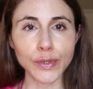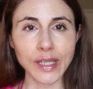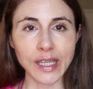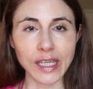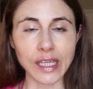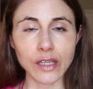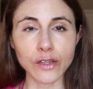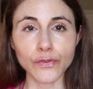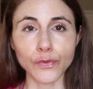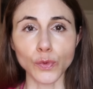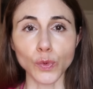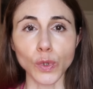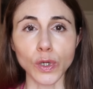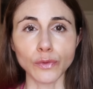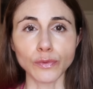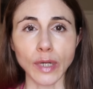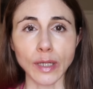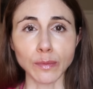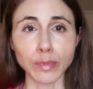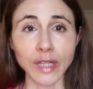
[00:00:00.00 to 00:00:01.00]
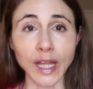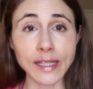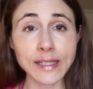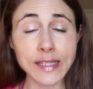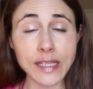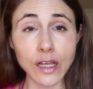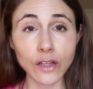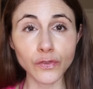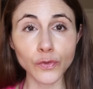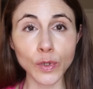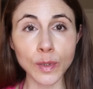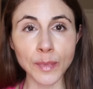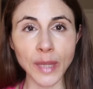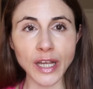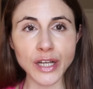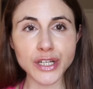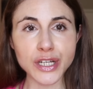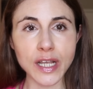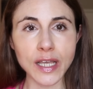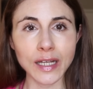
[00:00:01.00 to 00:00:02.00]
key for red blood cell
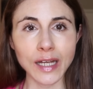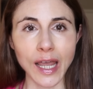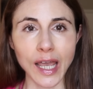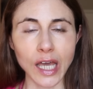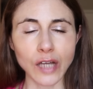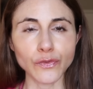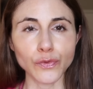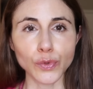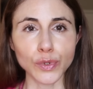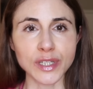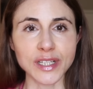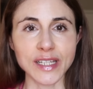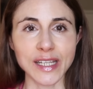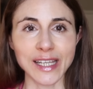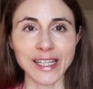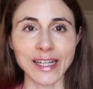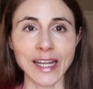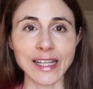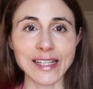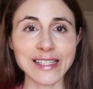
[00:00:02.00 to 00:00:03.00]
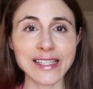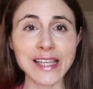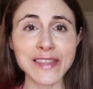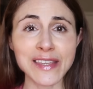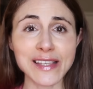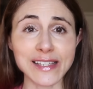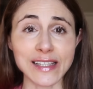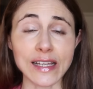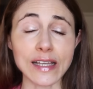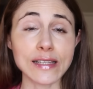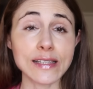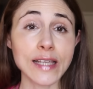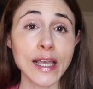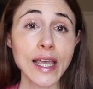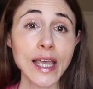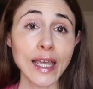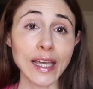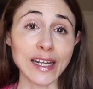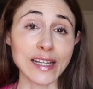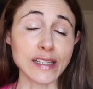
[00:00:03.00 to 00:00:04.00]
formation and for DNA synthesis.
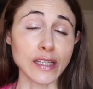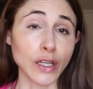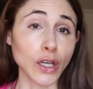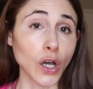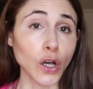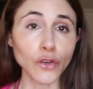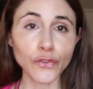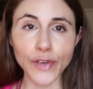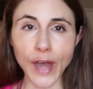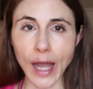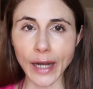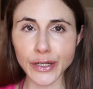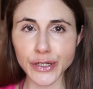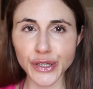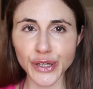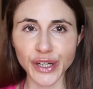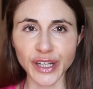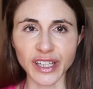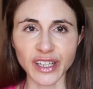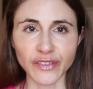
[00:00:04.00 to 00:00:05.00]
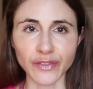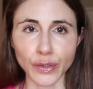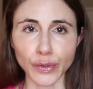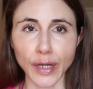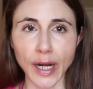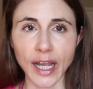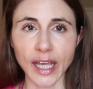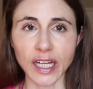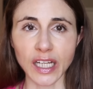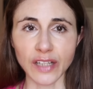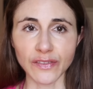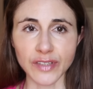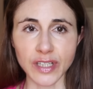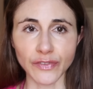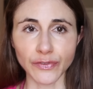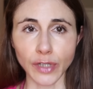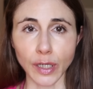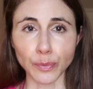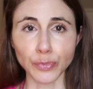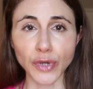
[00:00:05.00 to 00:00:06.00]
It is a cofactor in a variety of
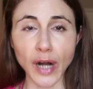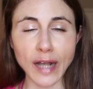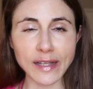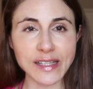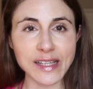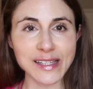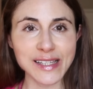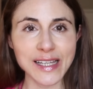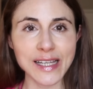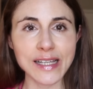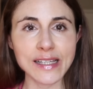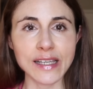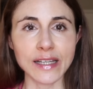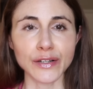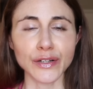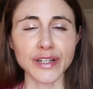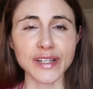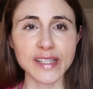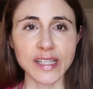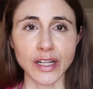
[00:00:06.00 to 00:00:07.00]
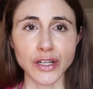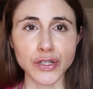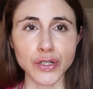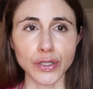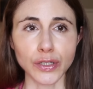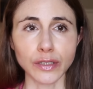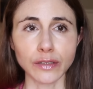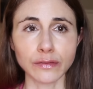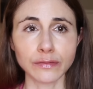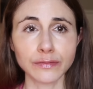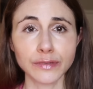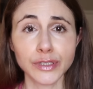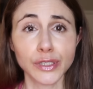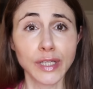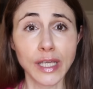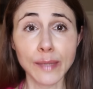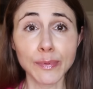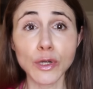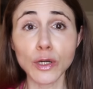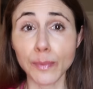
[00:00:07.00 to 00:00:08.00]
different processes that are essential to
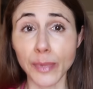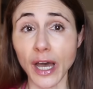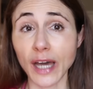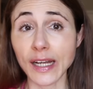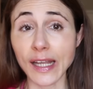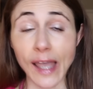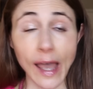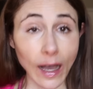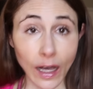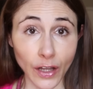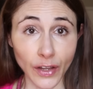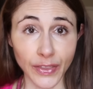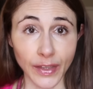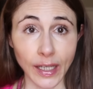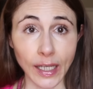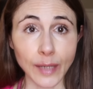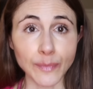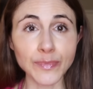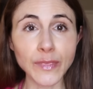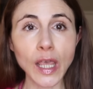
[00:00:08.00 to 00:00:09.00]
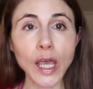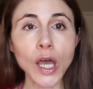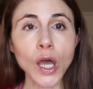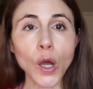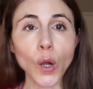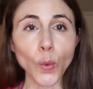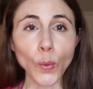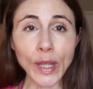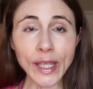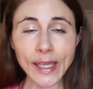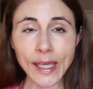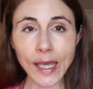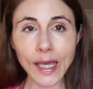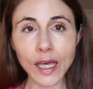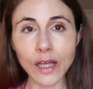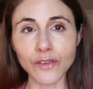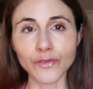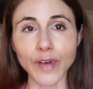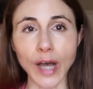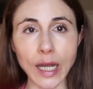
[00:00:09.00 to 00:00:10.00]
keep your body healthy. We
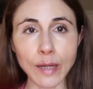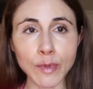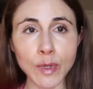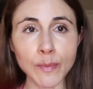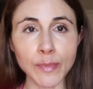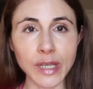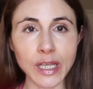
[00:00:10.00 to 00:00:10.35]
get vitamin